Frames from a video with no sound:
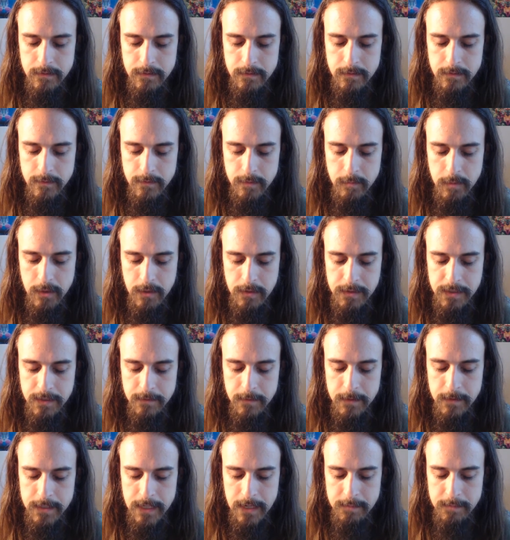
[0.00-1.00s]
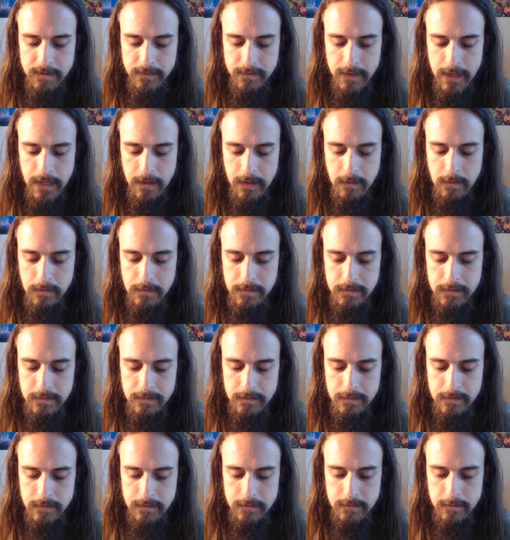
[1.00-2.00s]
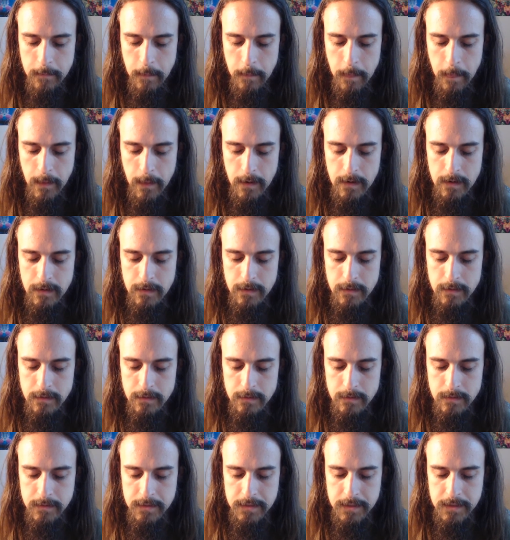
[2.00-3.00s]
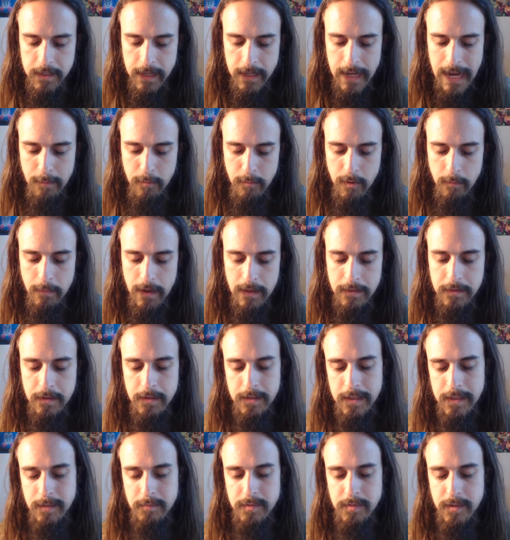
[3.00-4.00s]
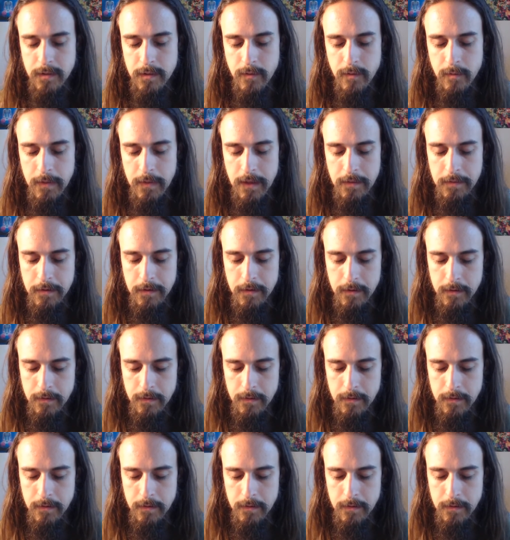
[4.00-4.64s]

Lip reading: from all different types of angles. This is the camera method, the observer method.